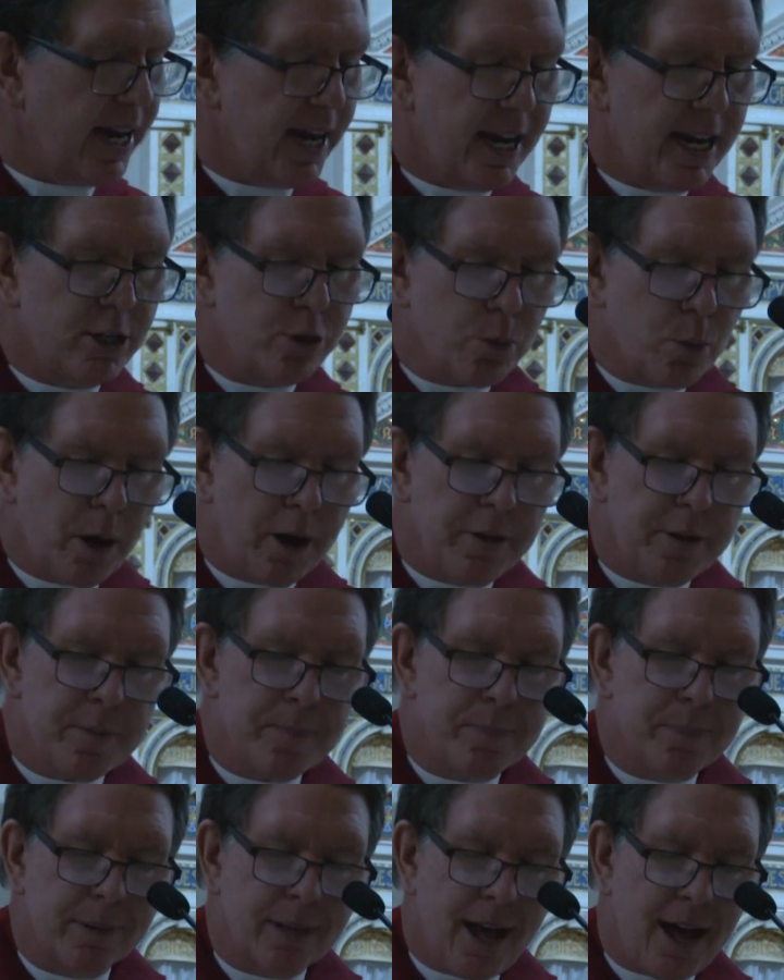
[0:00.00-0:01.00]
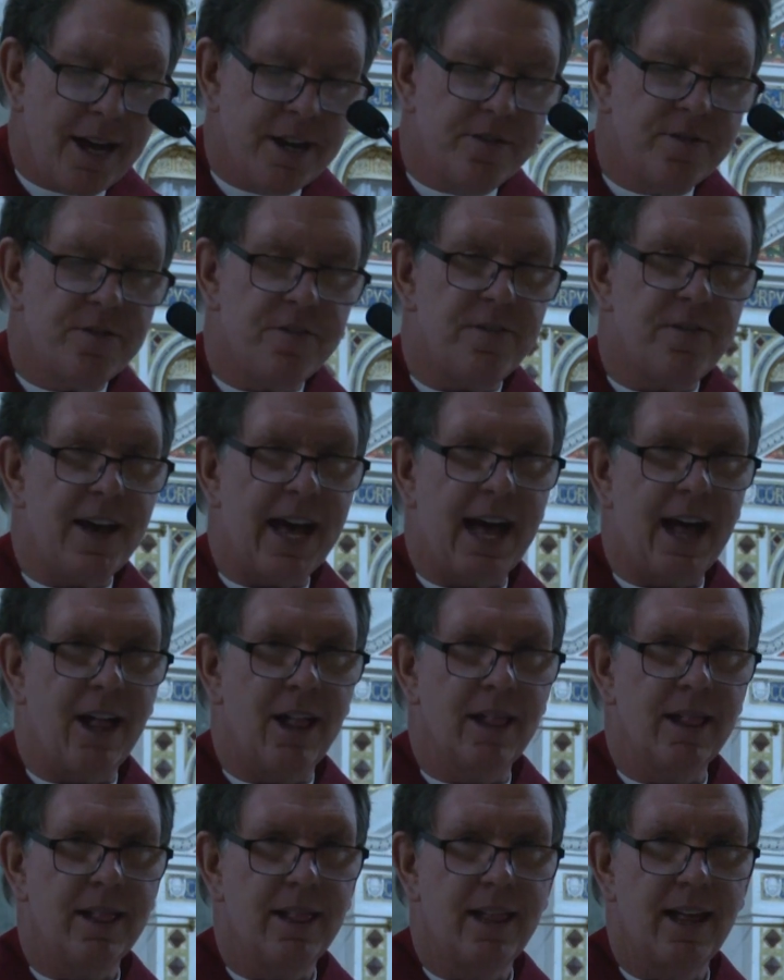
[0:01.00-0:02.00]
is where the blood
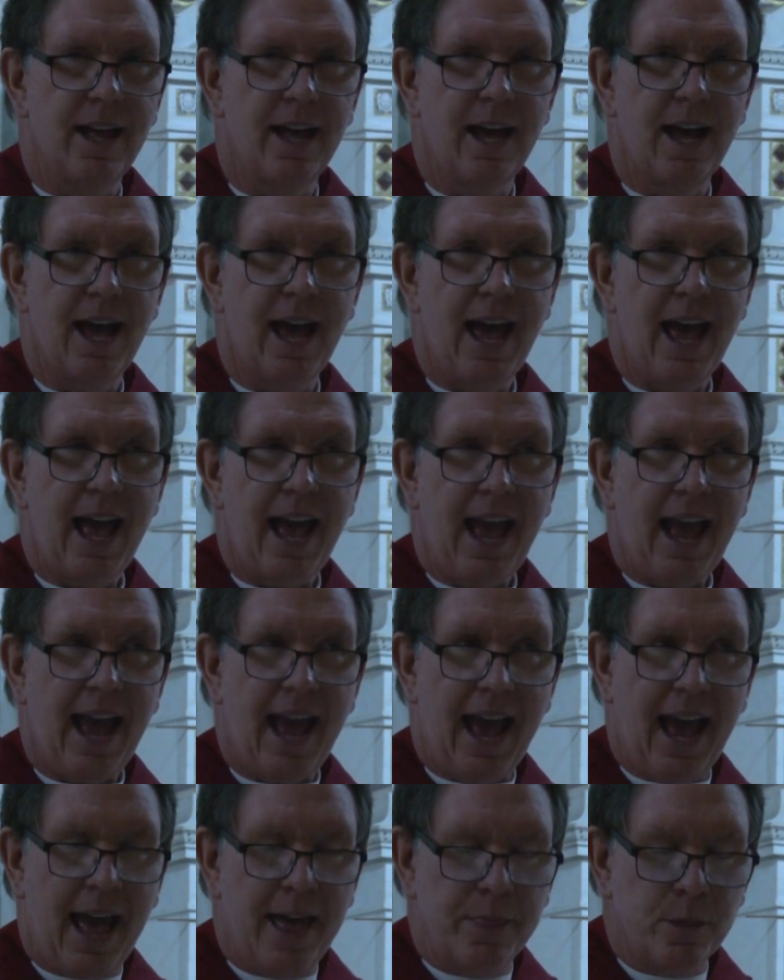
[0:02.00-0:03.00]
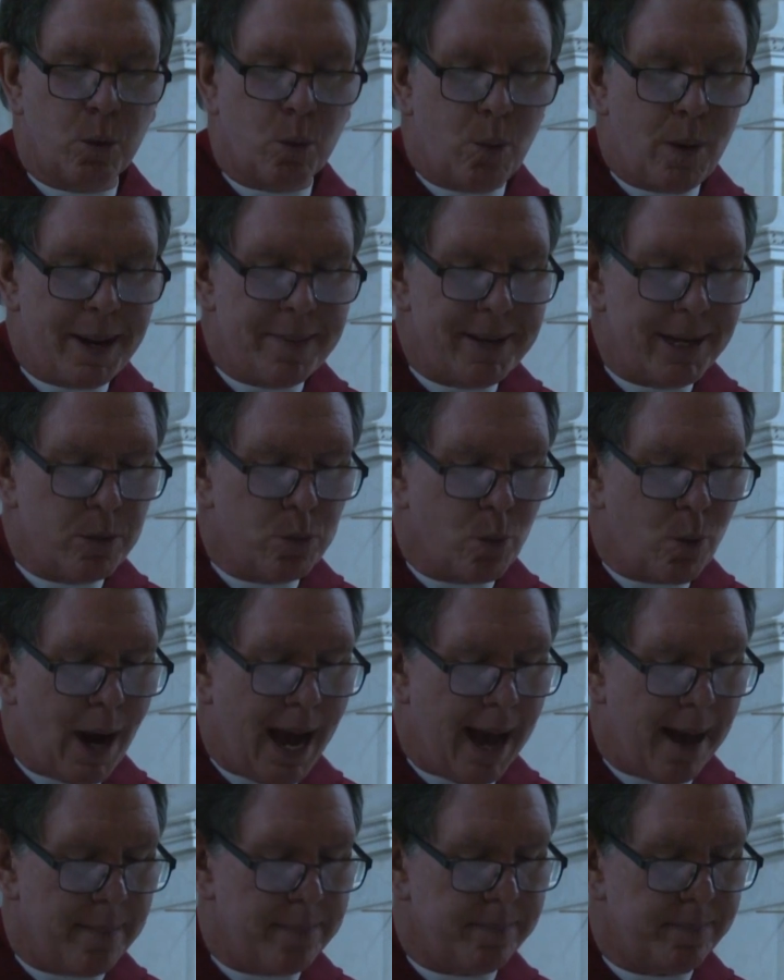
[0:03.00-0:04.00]
fell and the women
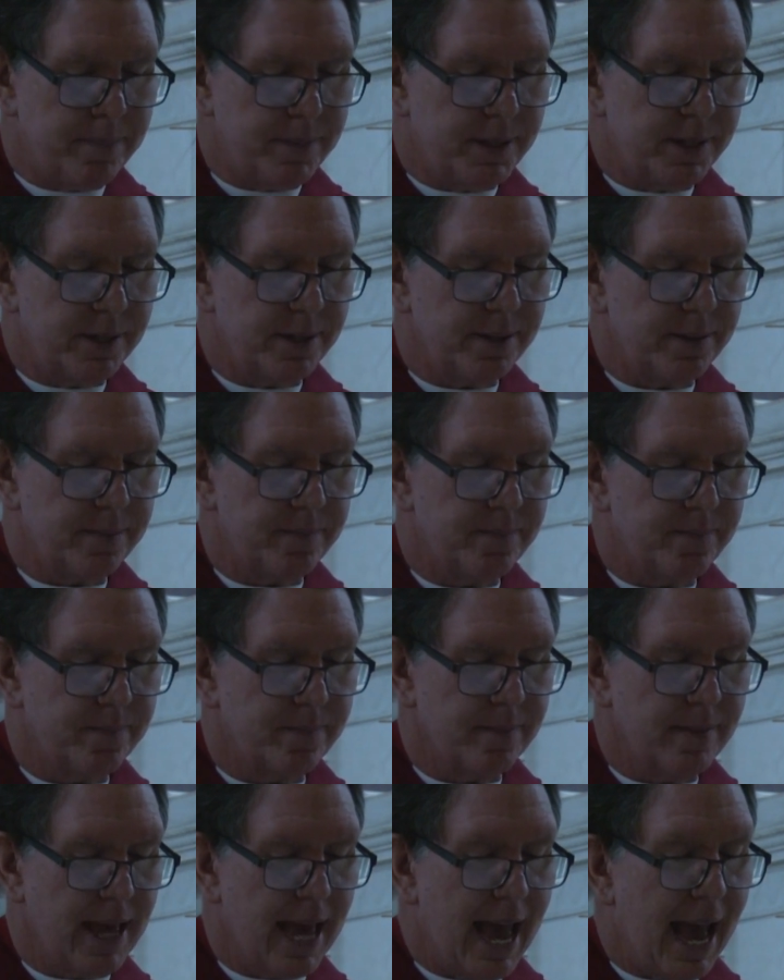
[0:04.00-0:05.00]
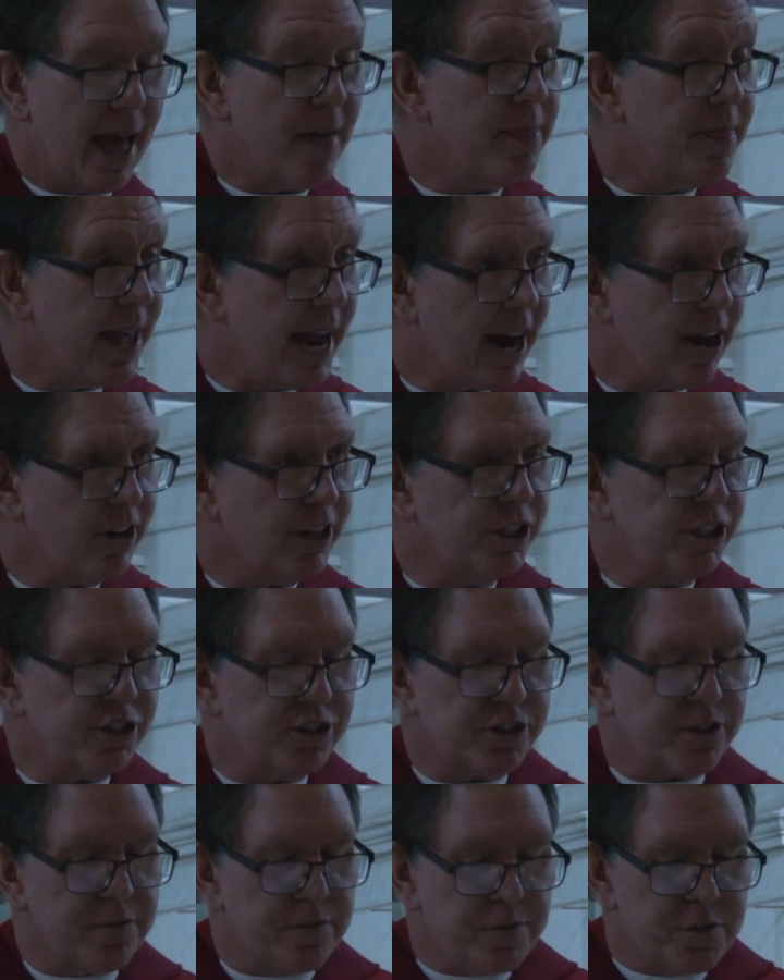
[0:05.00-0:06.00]
wept, And there,
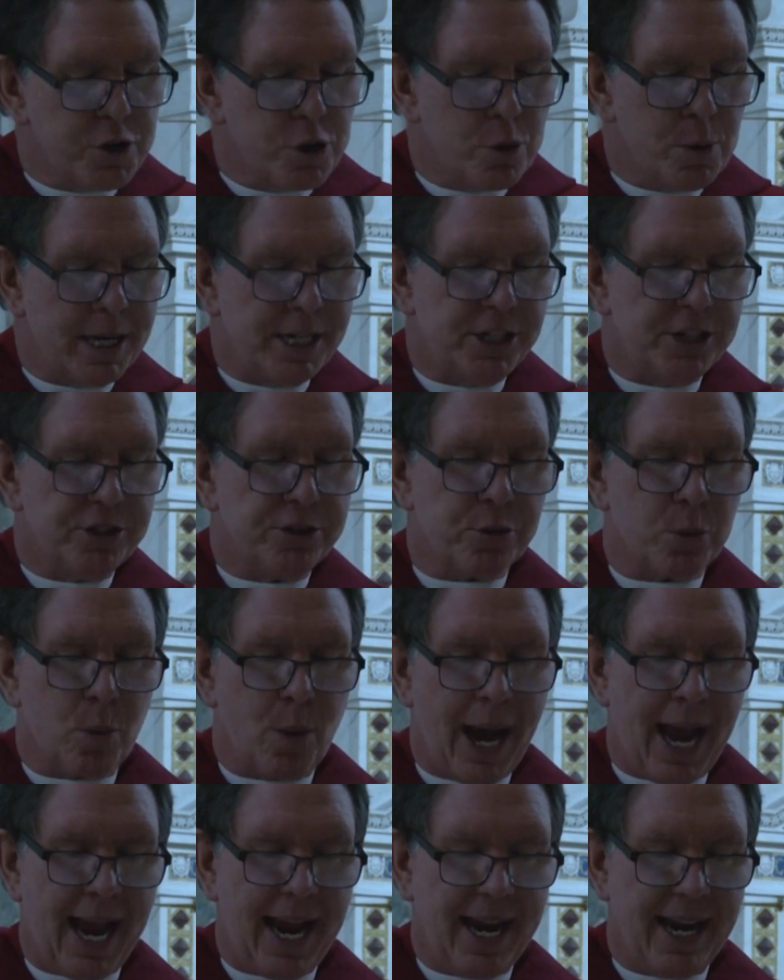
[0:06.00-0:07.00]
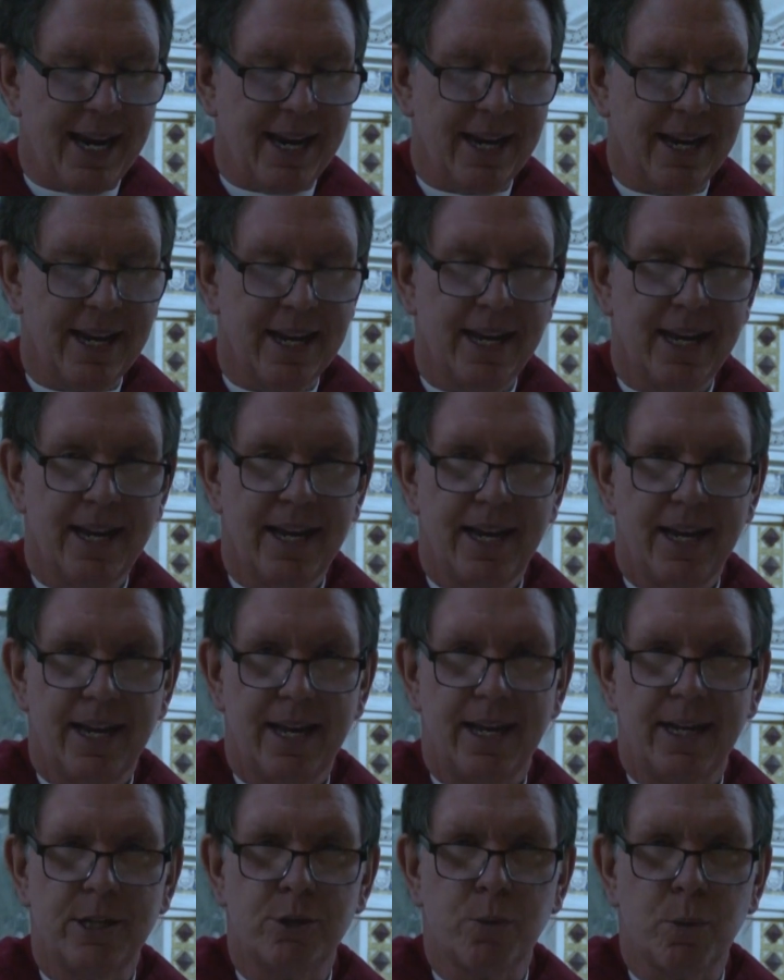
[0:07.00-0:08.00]
just a few inches away,
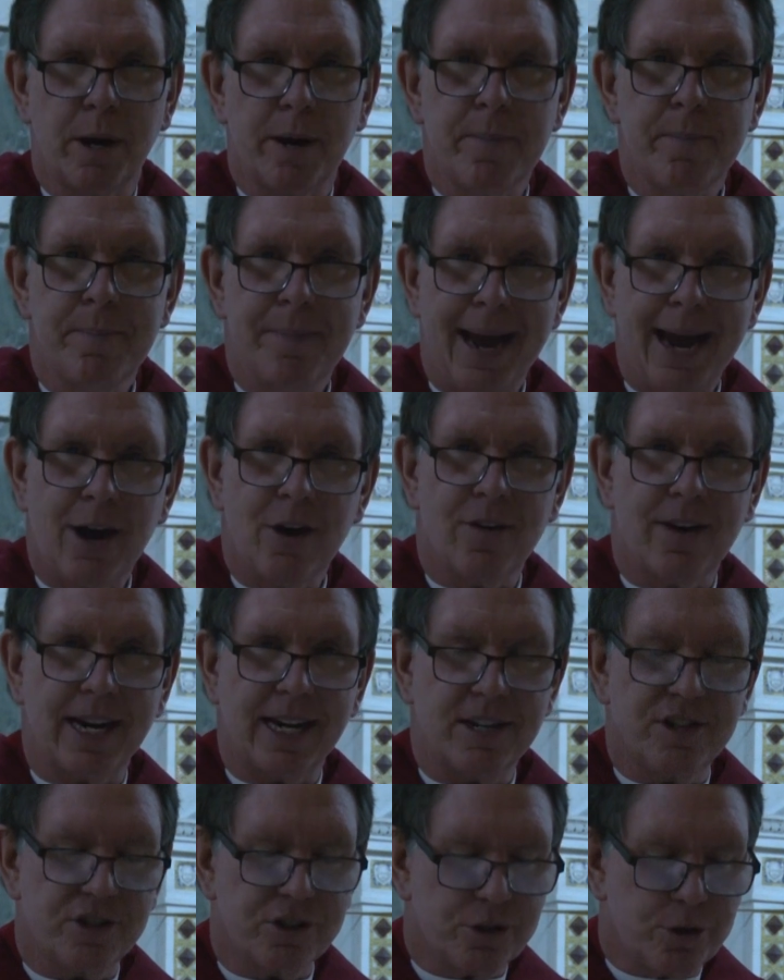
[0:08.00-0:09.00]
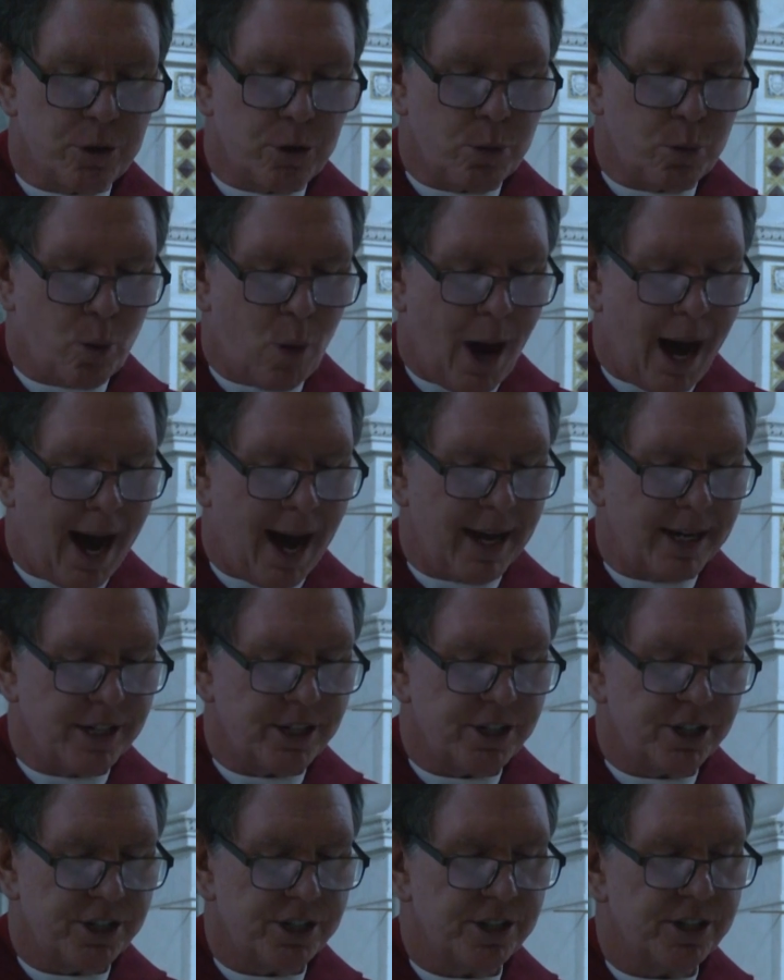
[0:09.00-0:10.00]
is where Mary stood
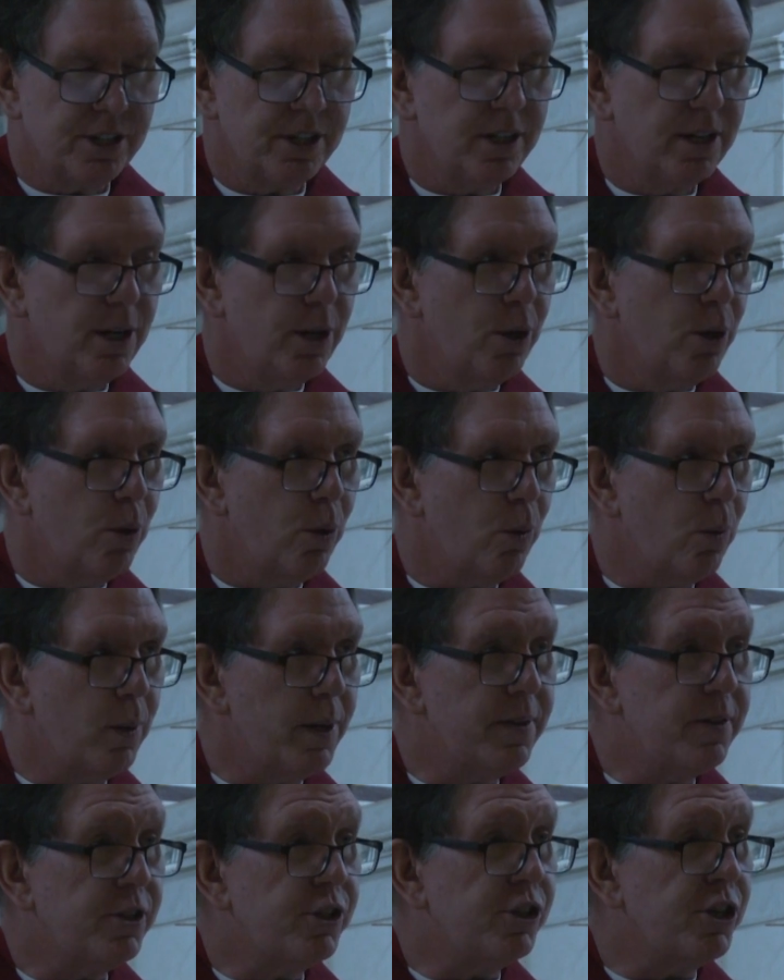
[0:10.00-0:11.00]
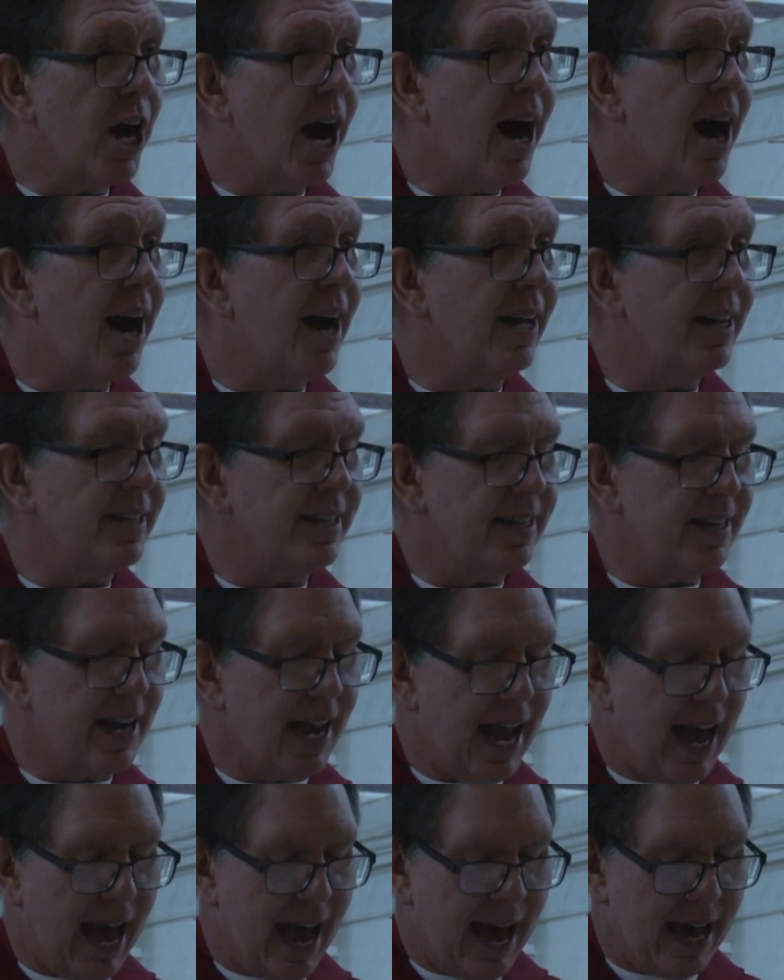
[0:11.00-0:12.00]
watch with John
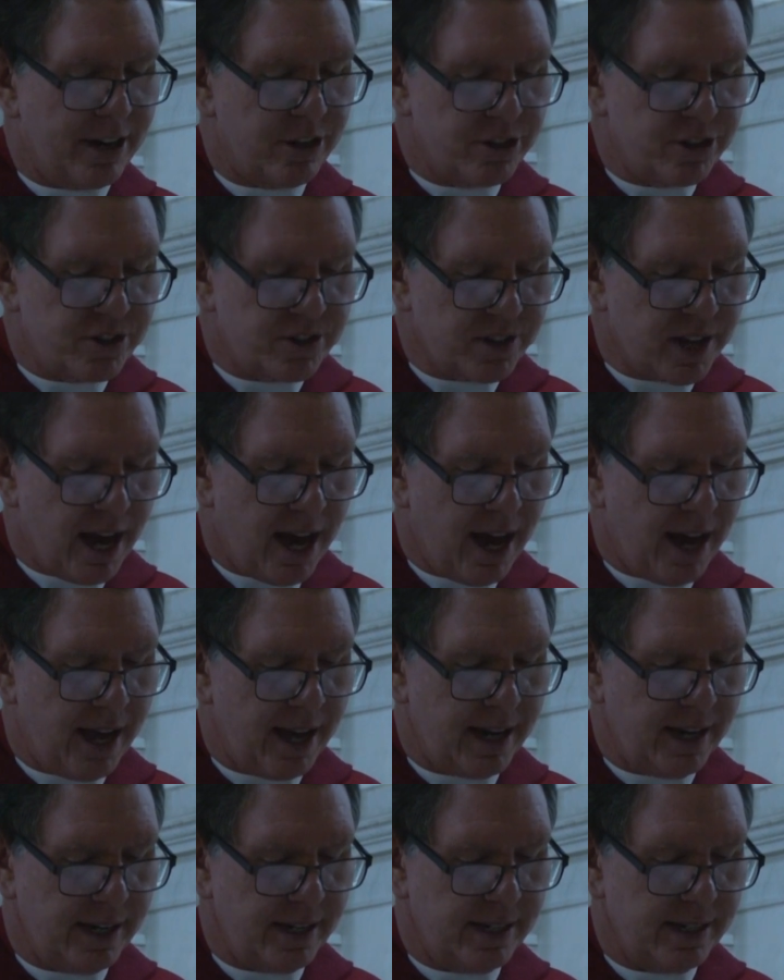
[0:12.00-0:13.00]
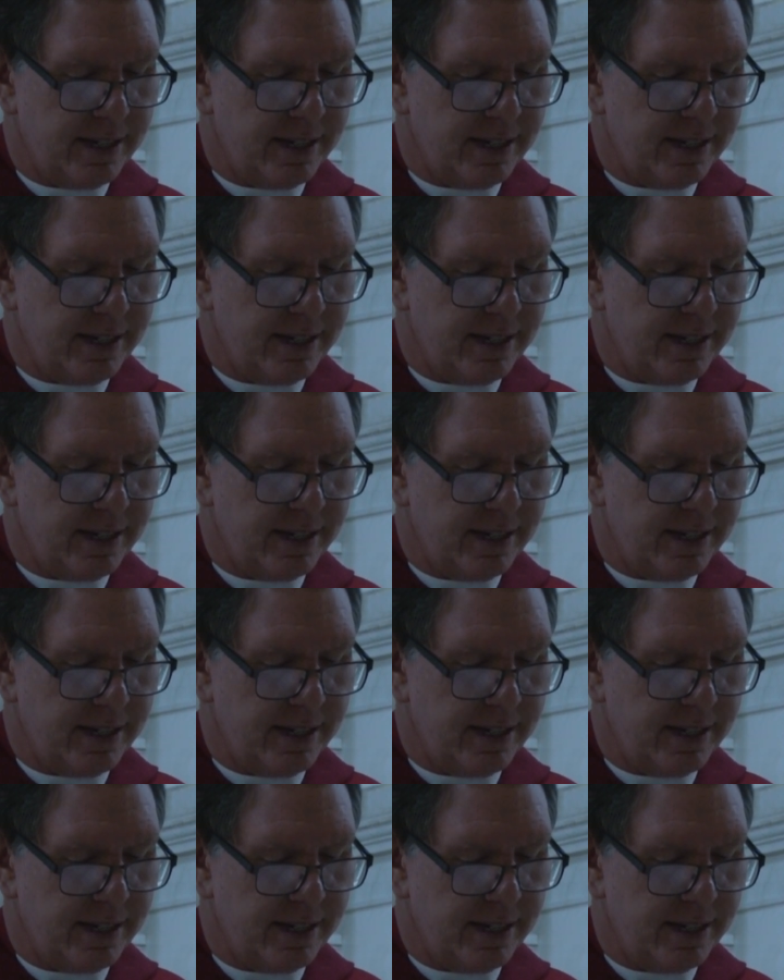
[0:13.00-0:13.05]
at her side.